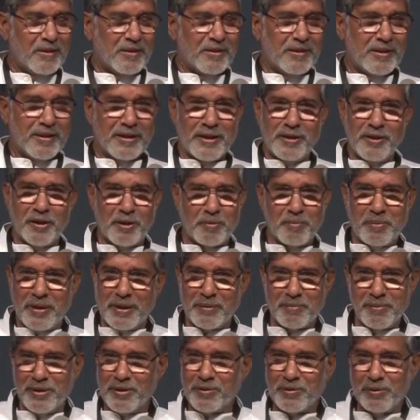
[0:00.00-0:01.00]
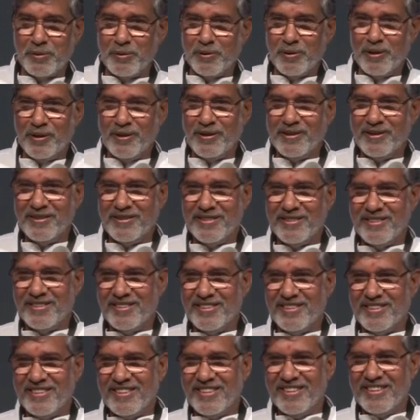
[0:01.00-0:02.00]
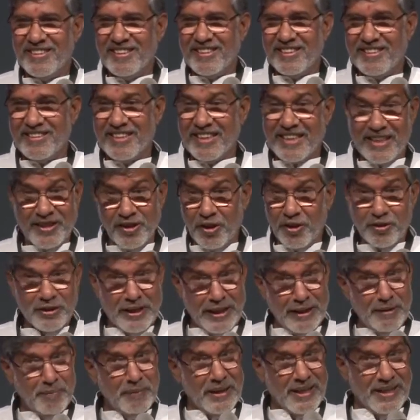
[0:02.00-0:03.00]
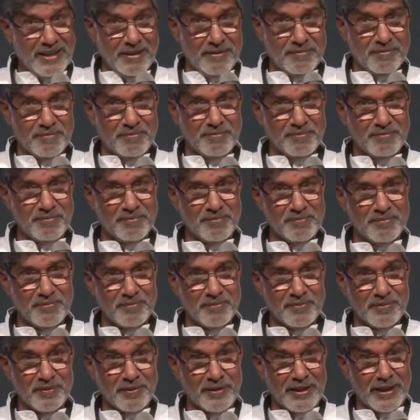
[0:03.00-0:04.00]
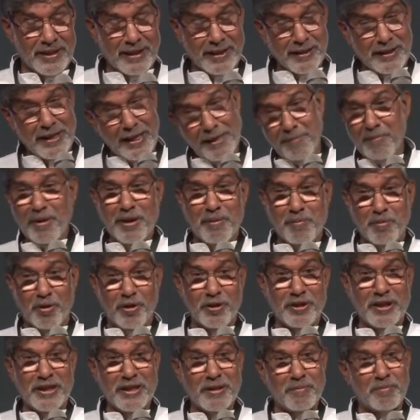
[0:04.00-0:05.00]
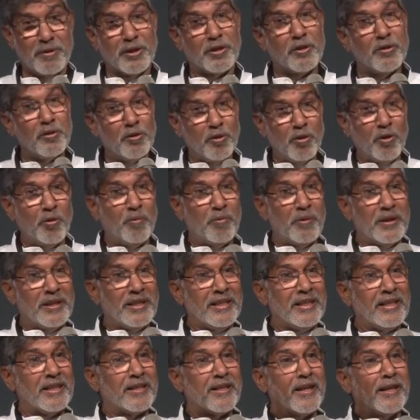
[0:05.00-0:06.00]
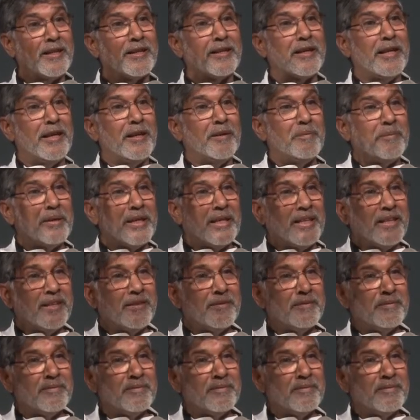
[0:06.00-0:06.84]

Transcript: they cannot break my soul. They cannot kill me. They can kill my body, but nobody can kill me.